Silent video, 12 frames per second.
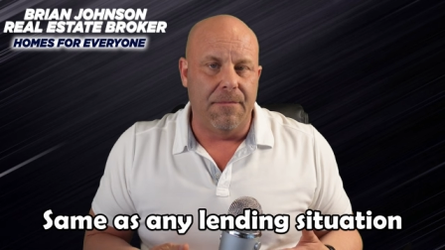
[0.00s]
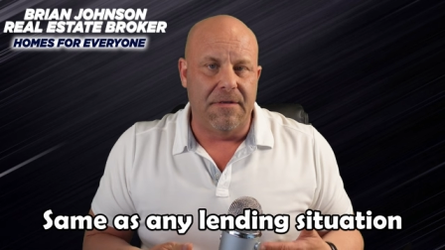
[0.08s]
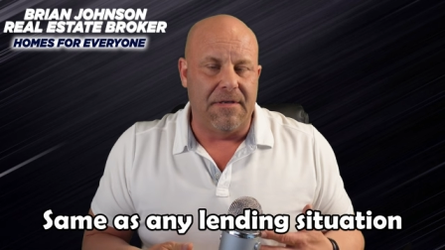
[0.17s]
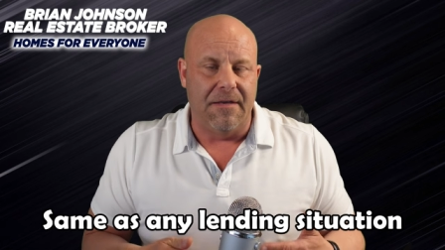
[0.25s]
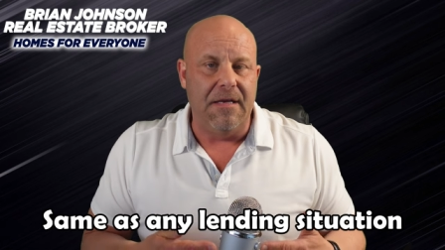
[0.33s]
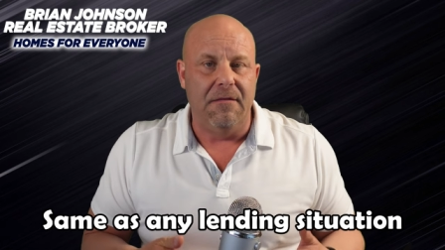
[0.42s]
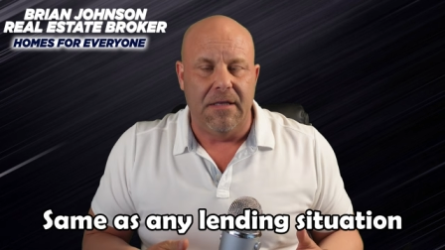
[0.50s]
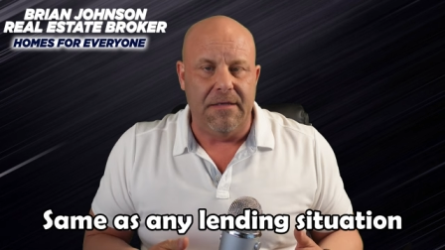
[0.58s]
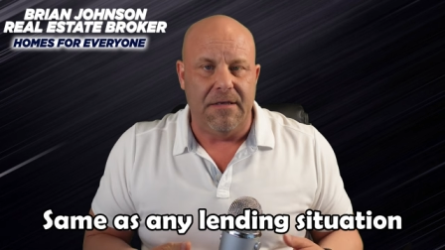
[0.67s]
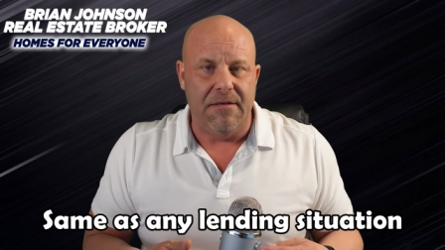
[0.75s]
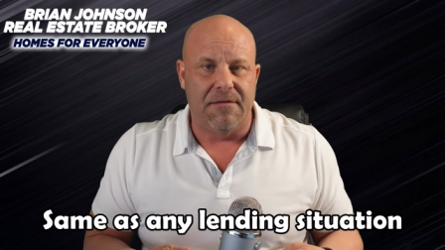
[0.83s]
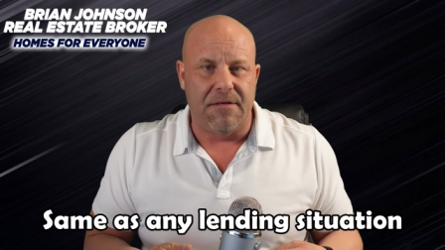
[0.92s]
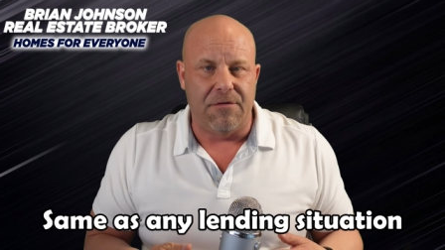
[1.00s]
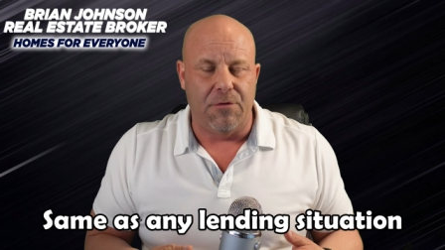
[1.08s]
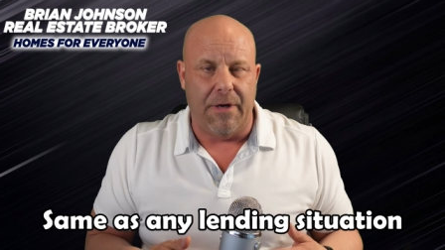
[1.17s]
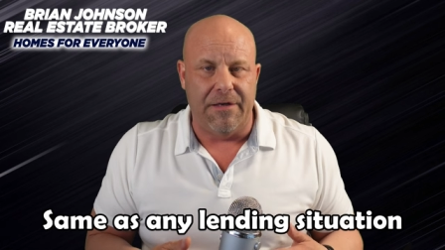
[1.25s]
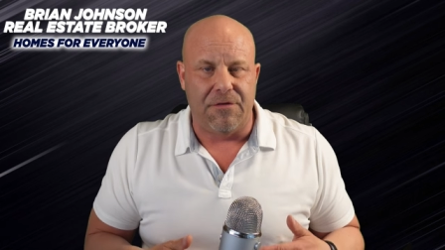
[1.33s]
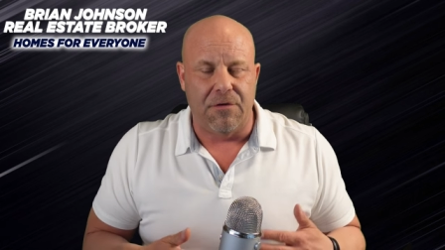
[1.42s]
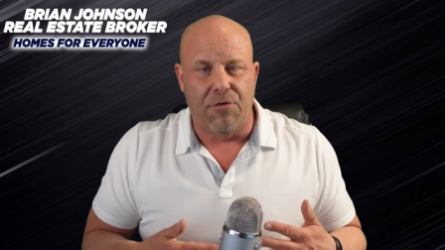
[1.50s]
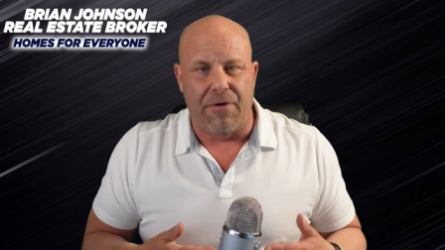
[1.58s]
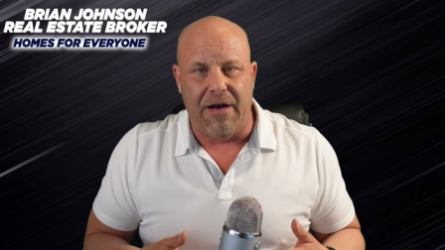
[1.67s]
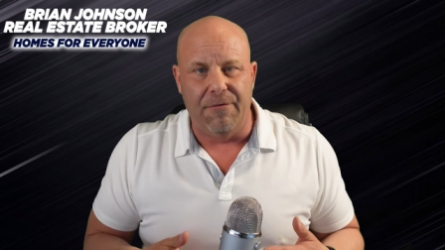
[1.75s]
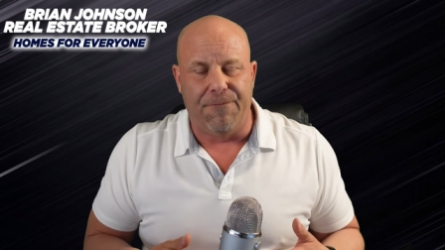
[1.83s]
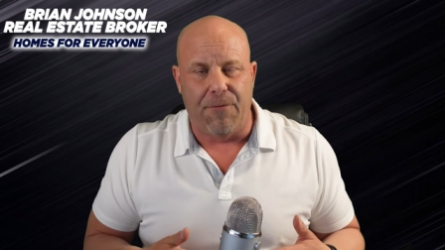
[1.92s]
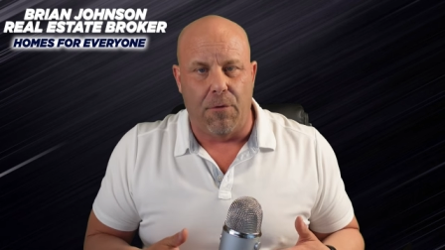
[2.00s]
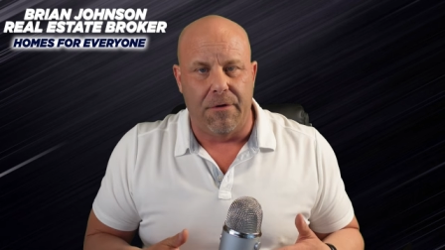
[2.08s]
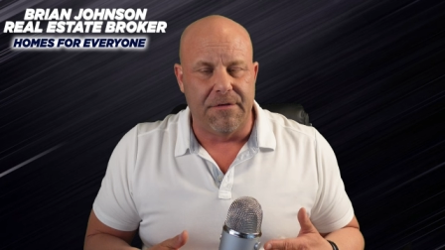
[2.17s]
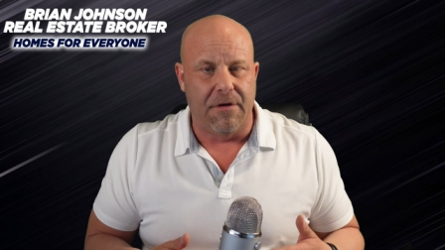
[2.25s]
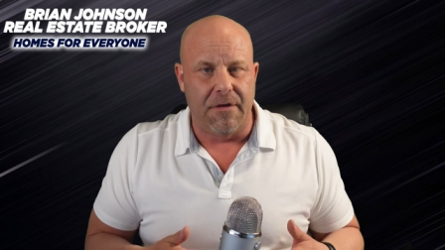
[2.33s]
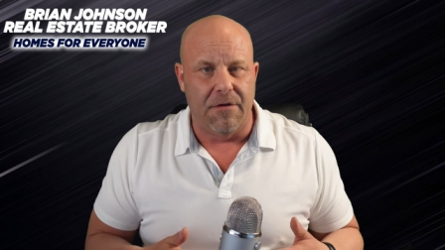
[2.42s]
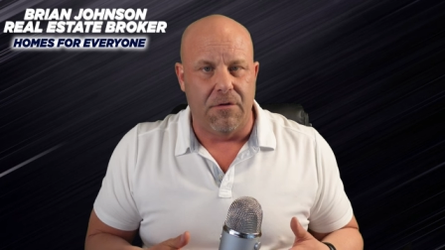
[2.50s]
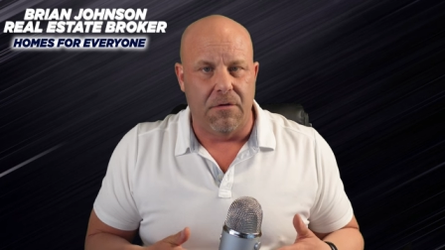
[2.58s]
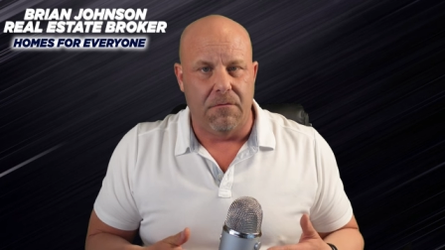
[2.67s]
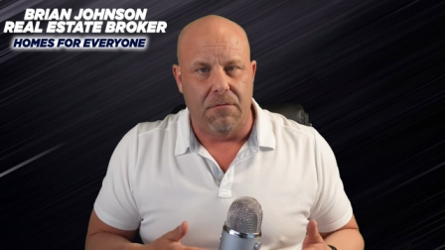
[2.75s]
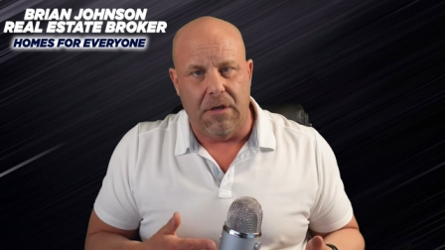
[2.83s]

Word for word: as any lending situation, Groundfloor is going to...